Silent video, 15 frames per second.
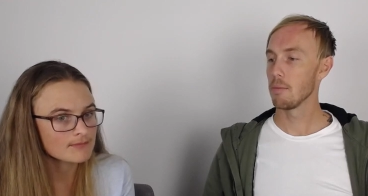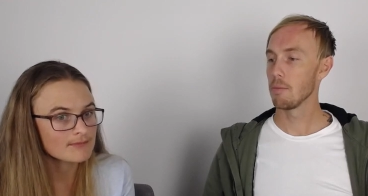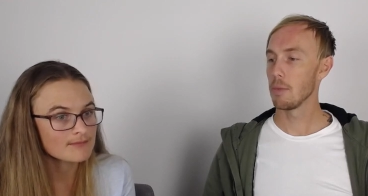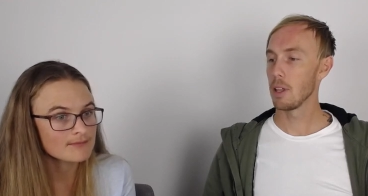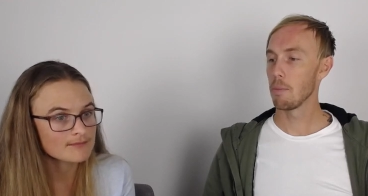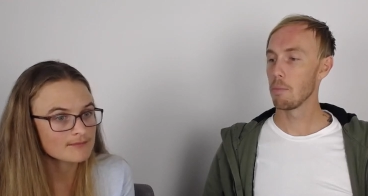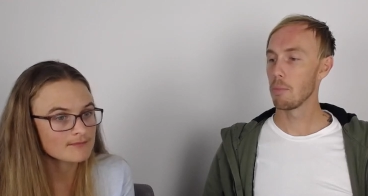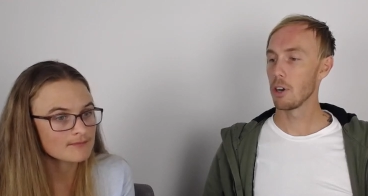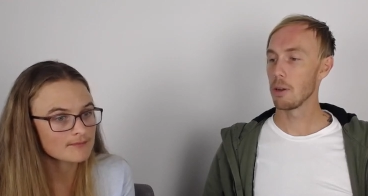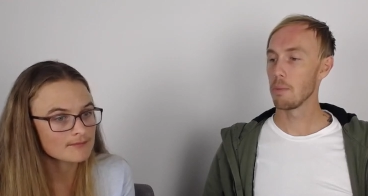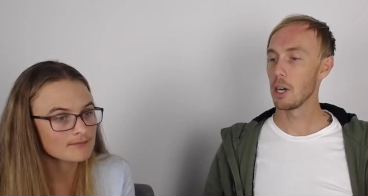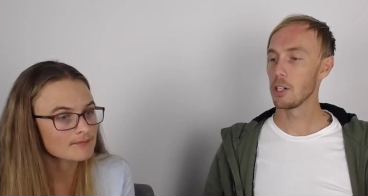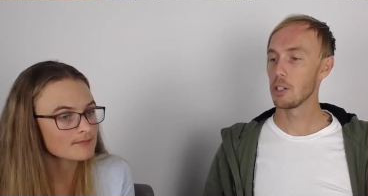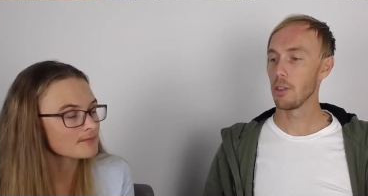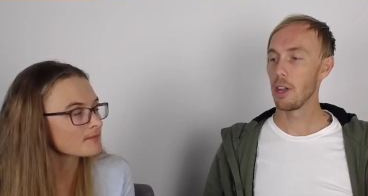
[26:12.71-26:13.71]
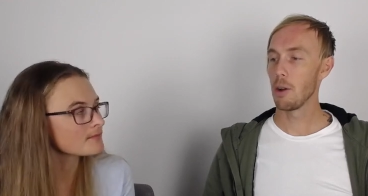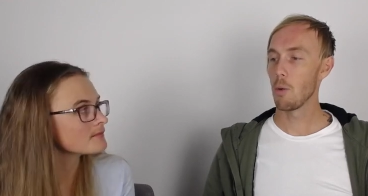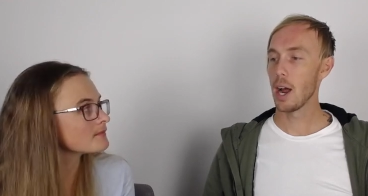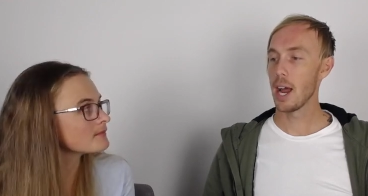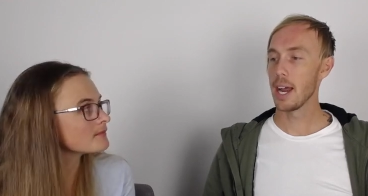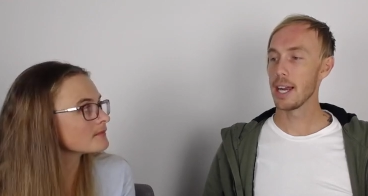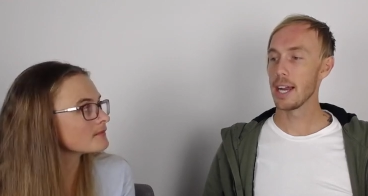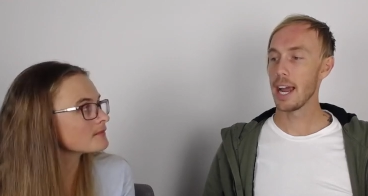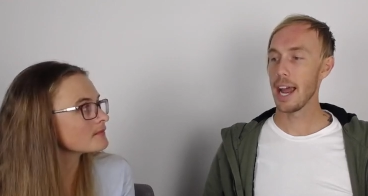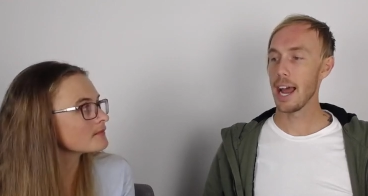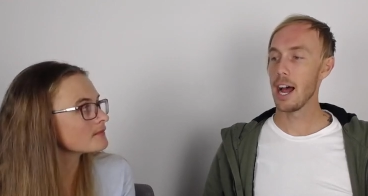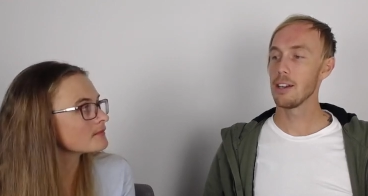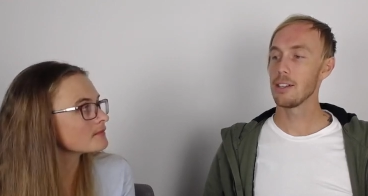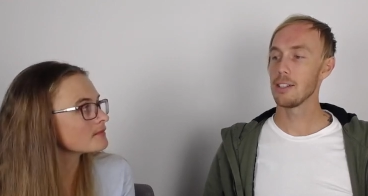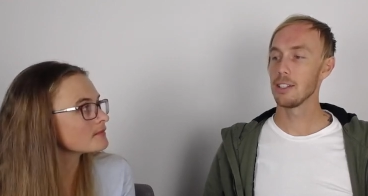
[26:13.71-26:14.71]
Speaker 1: They're pretty much on their way
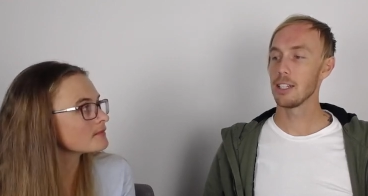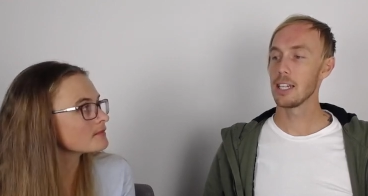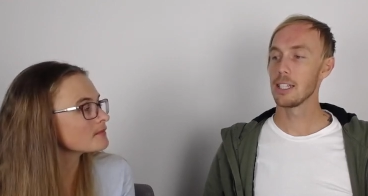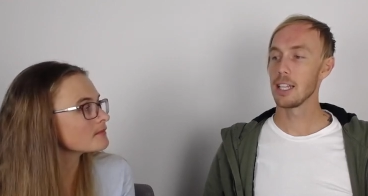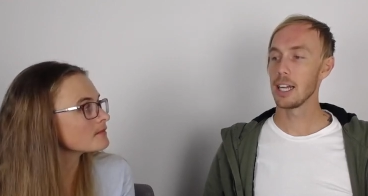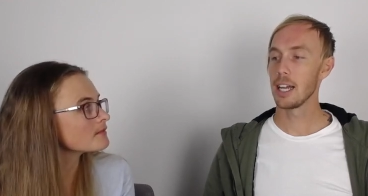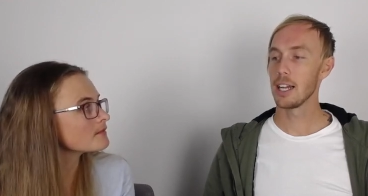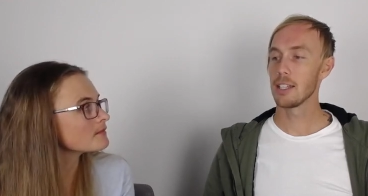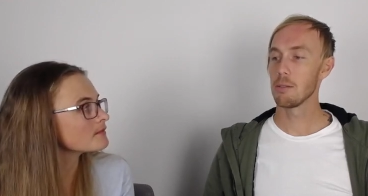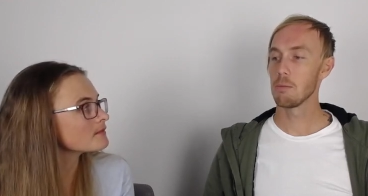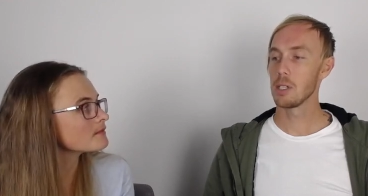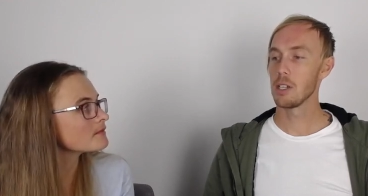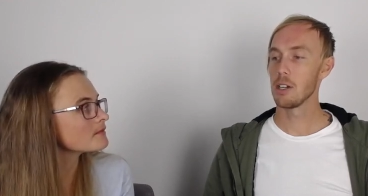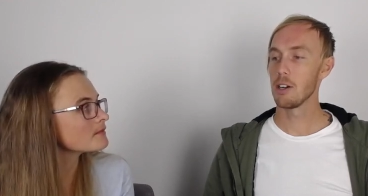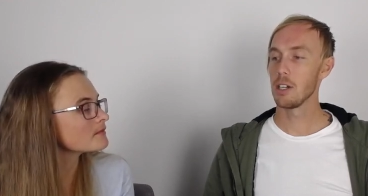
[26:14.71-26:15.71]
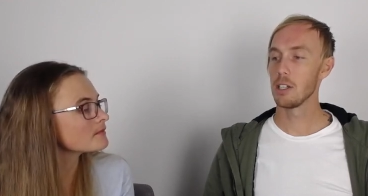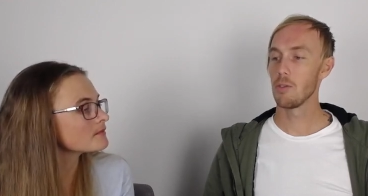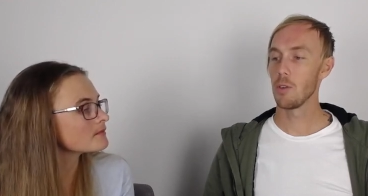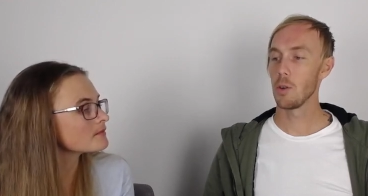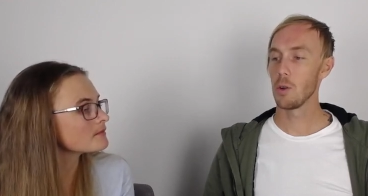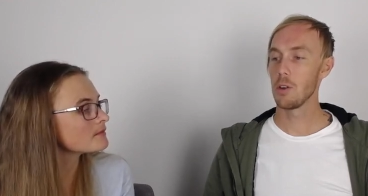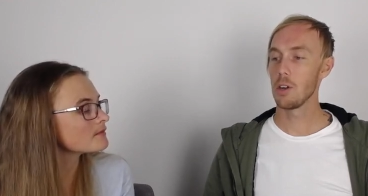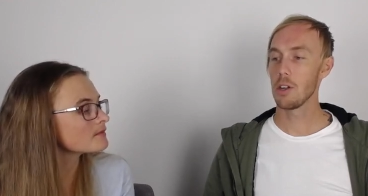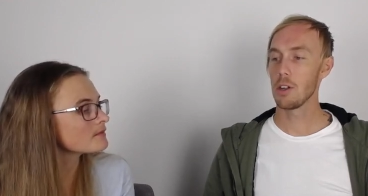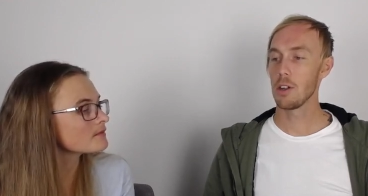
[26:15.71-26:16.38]
out unless they get some serious food